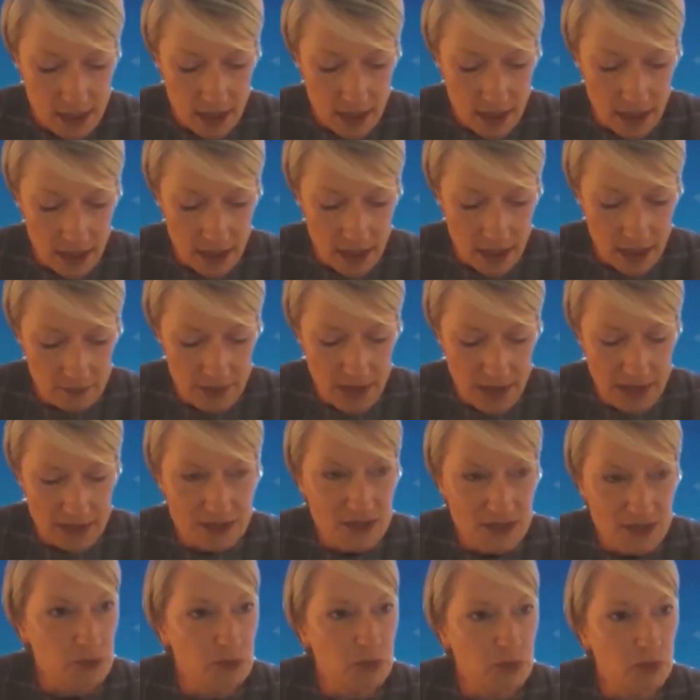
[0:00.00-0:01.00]
and
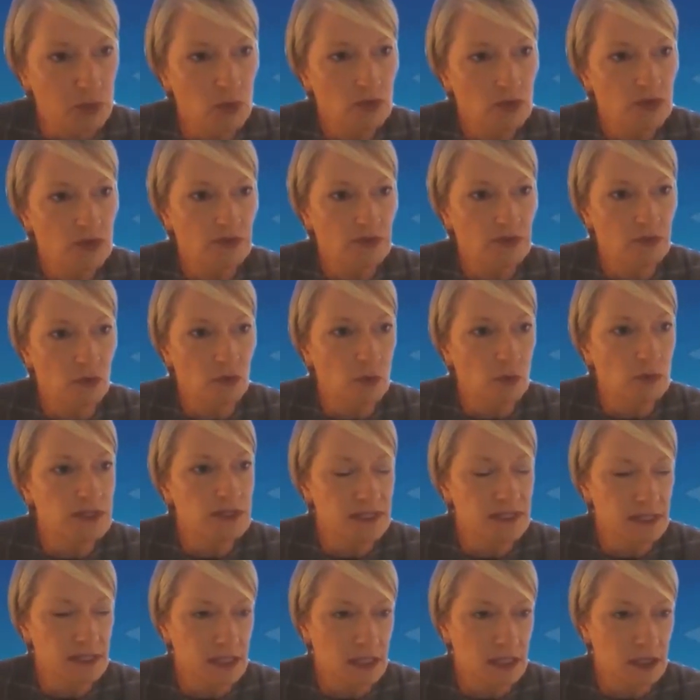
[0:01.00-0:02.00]
support the former
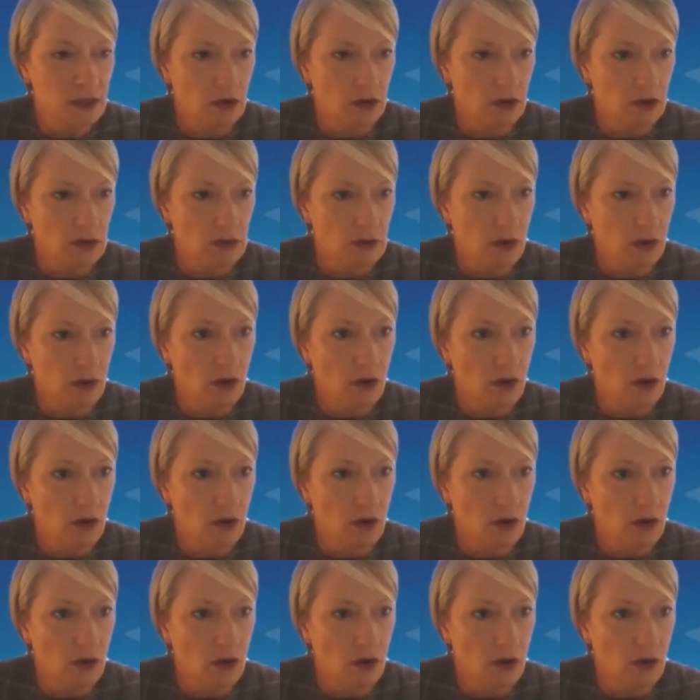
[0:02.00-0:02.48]
CEO